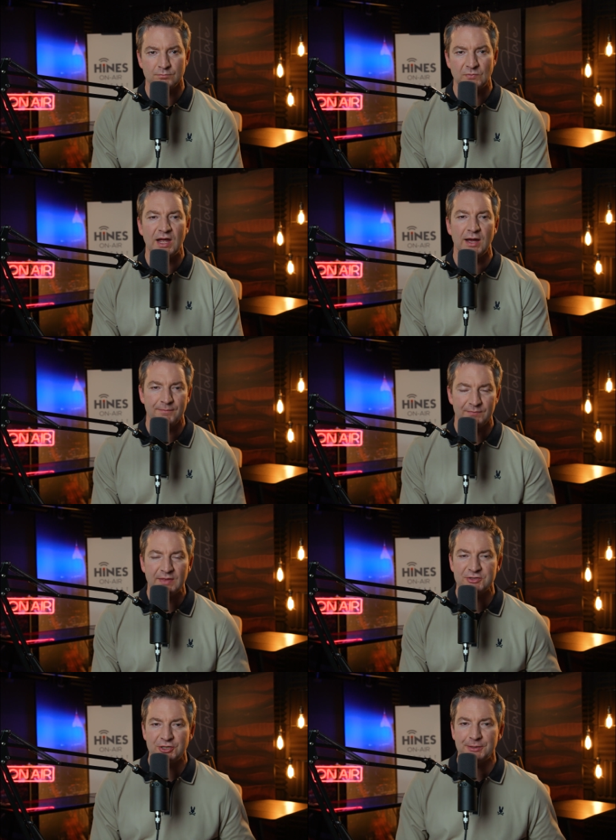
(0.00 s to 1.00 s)
Yeah,
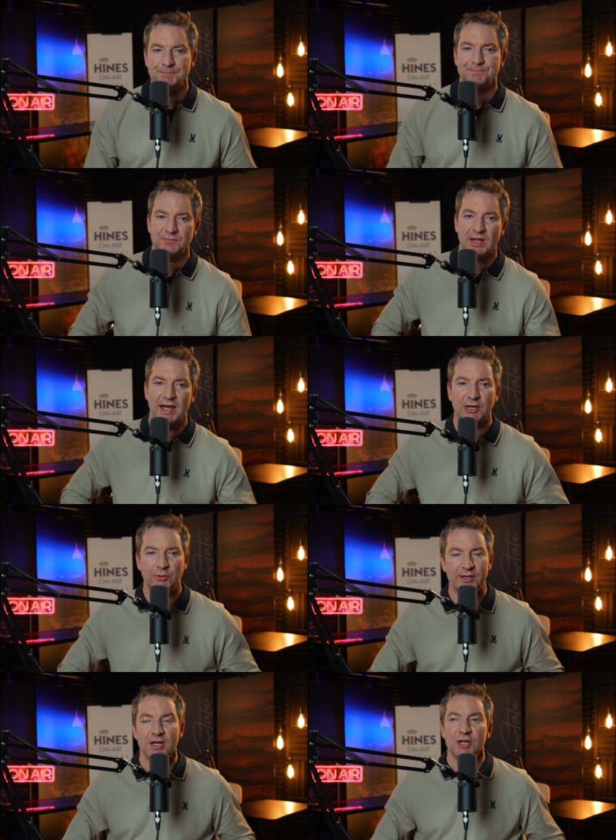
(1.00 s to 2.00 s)
that's good. I
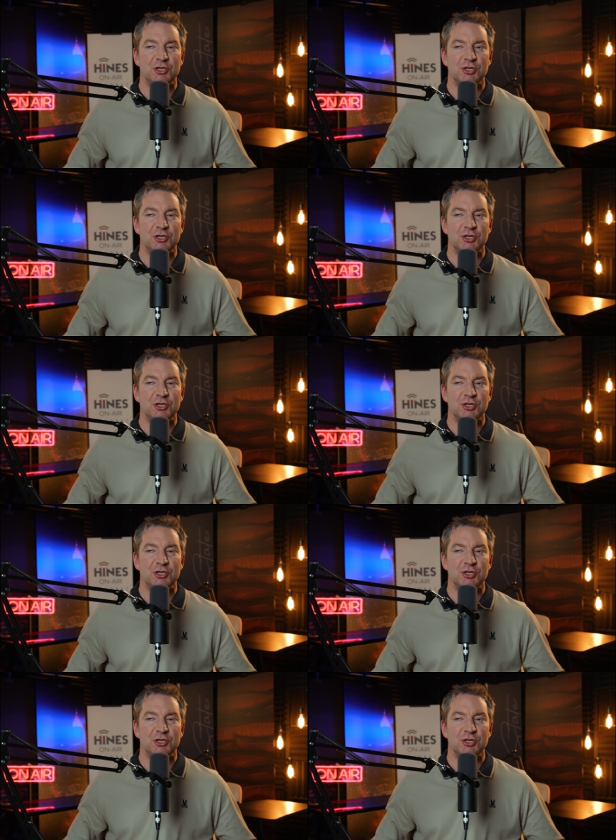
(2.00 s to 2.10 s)
agree.